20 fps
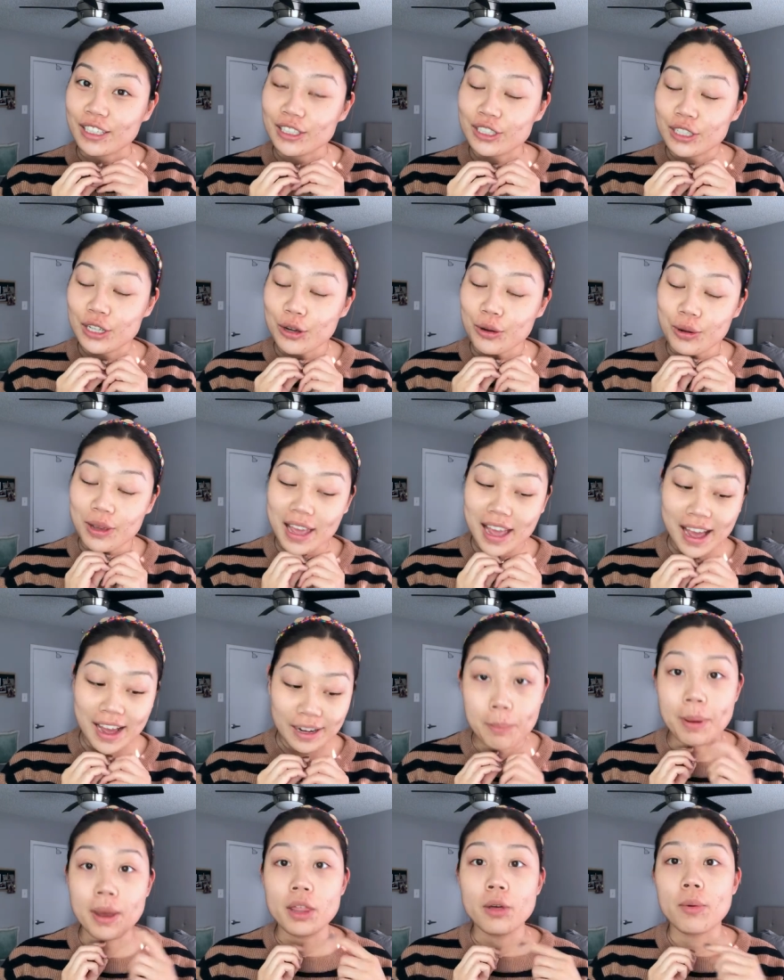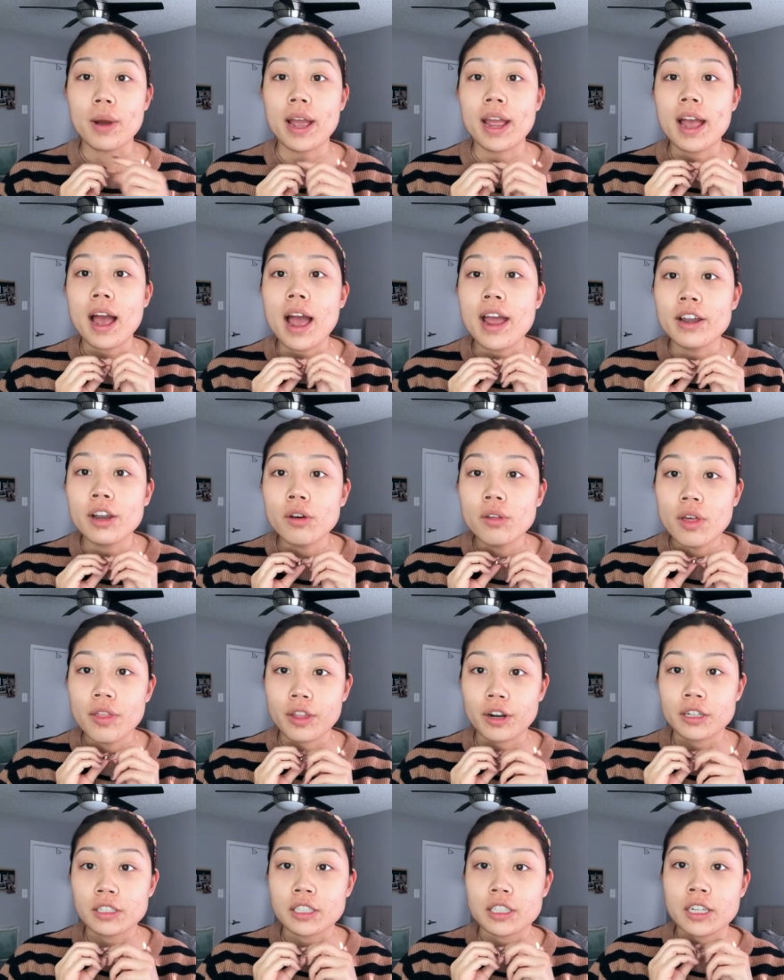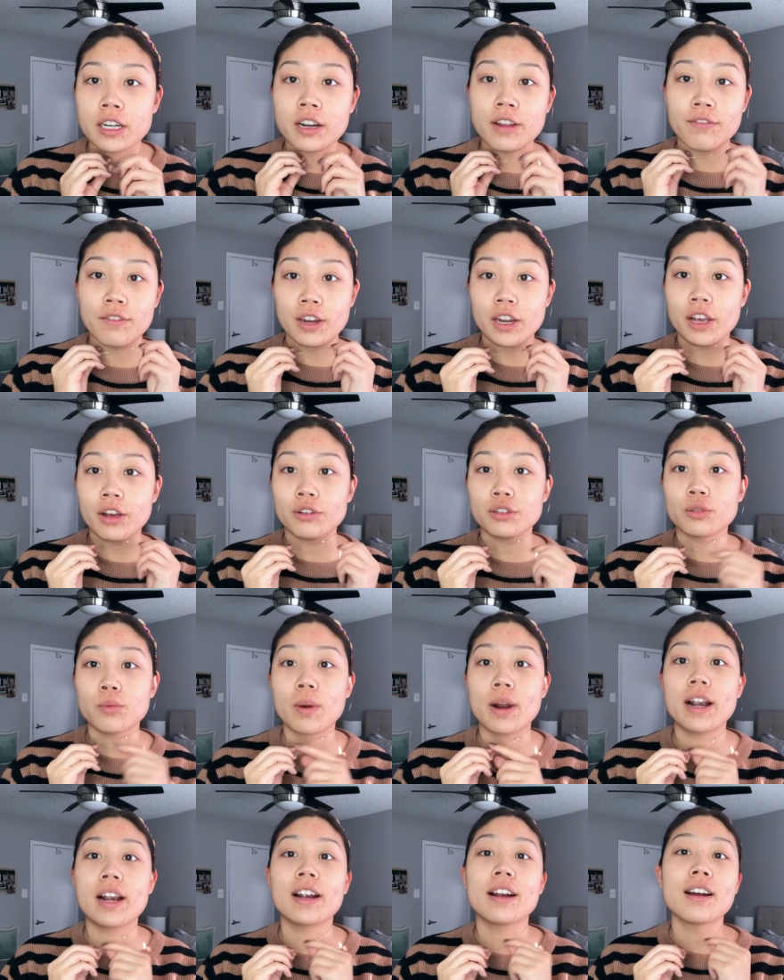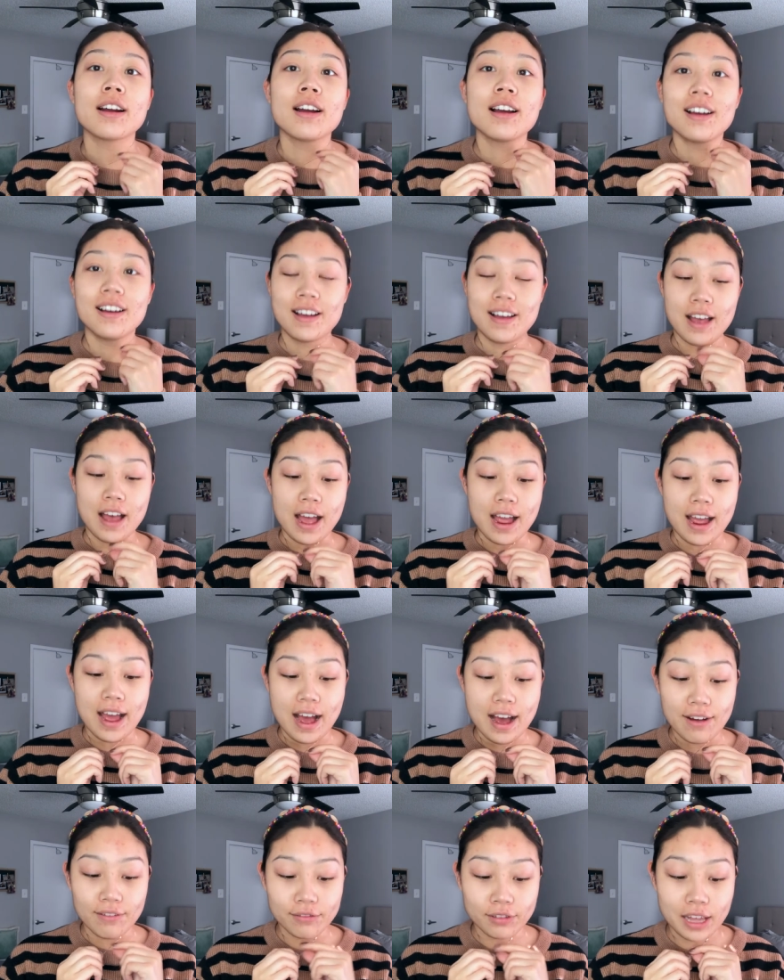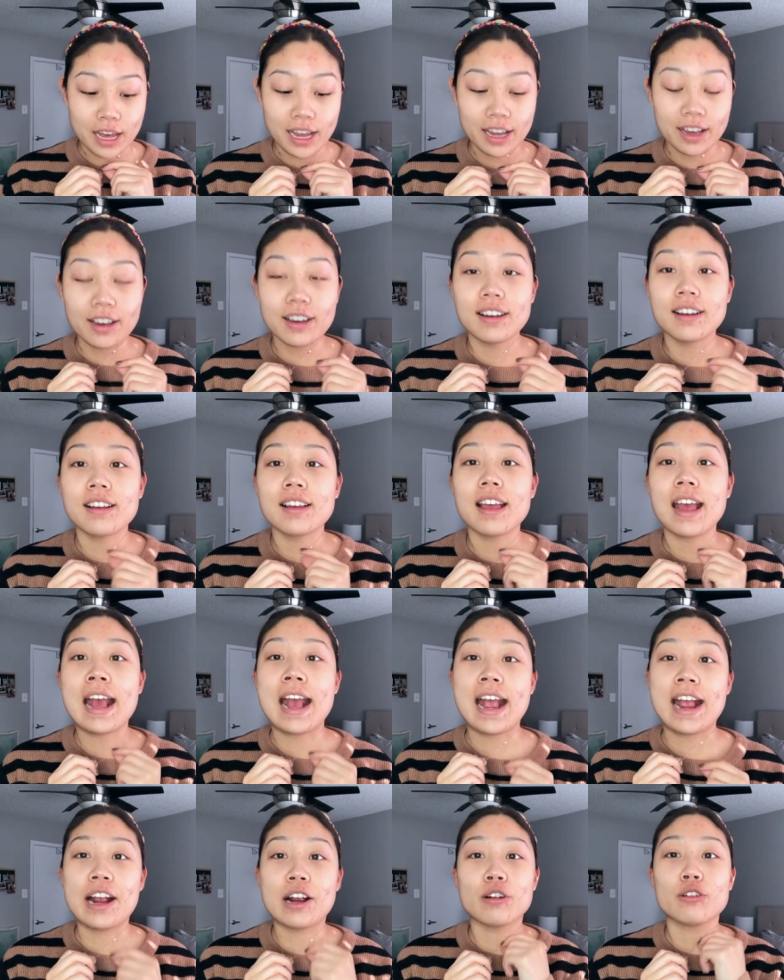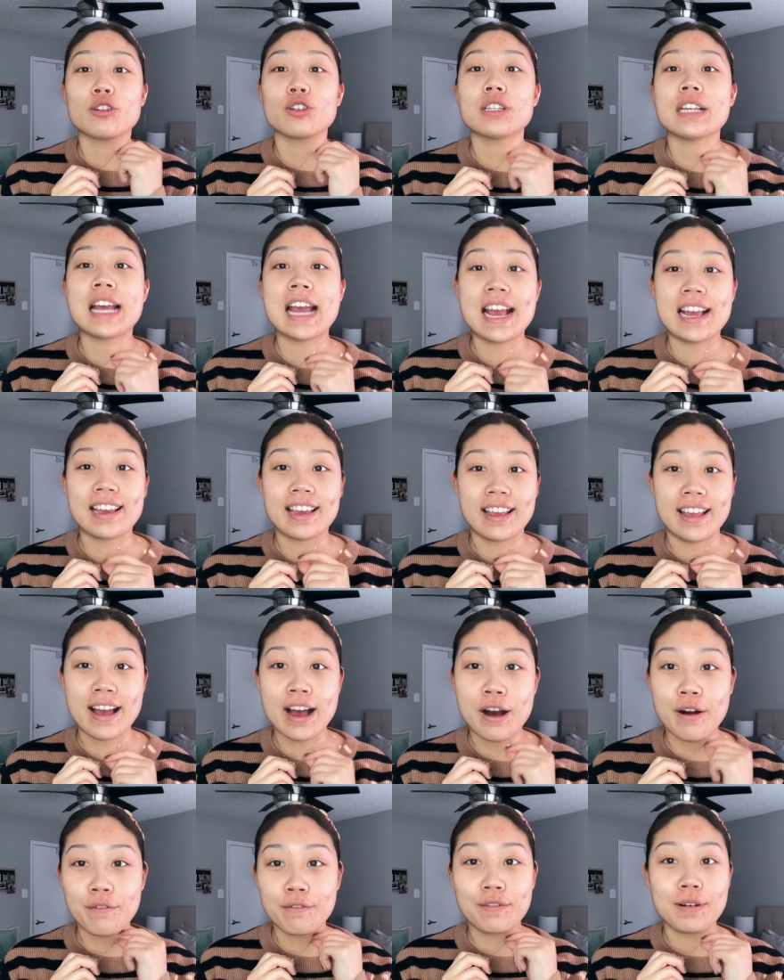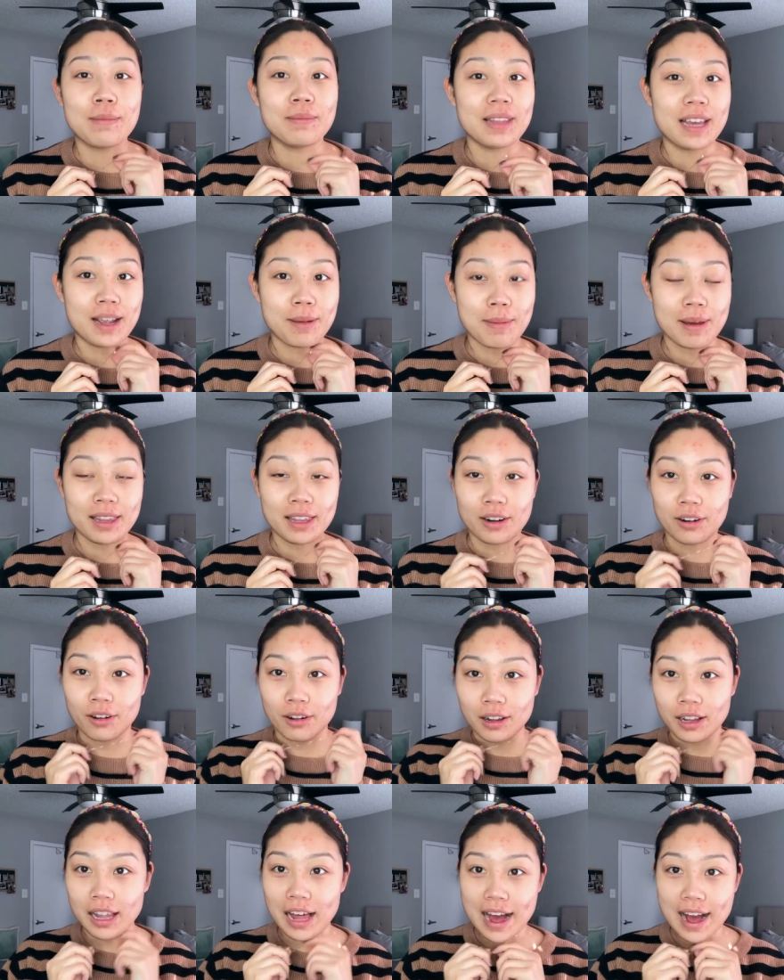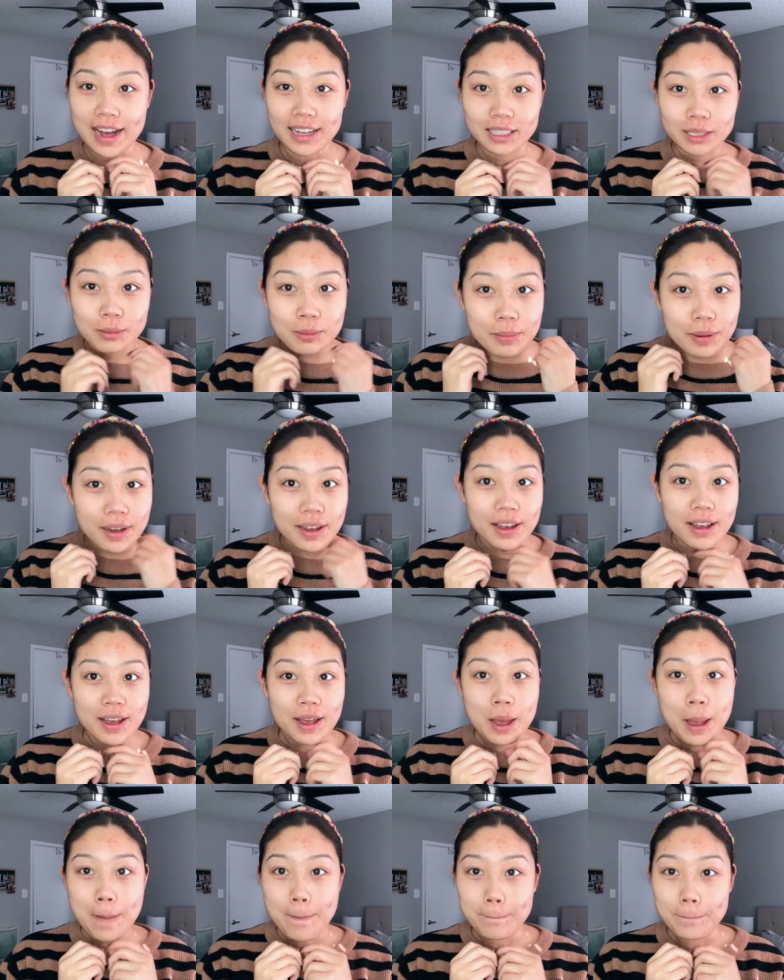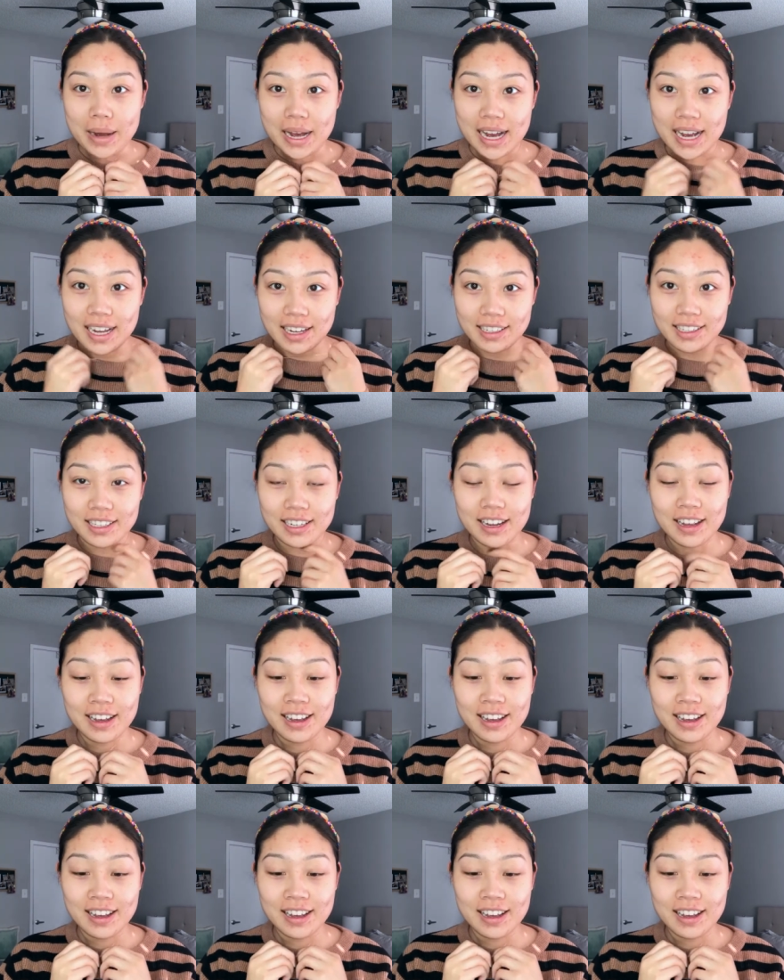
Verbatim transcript: So yeah. By the way, I know that there's a ton of videos where I have like hair just hanging out from like my little clasp, but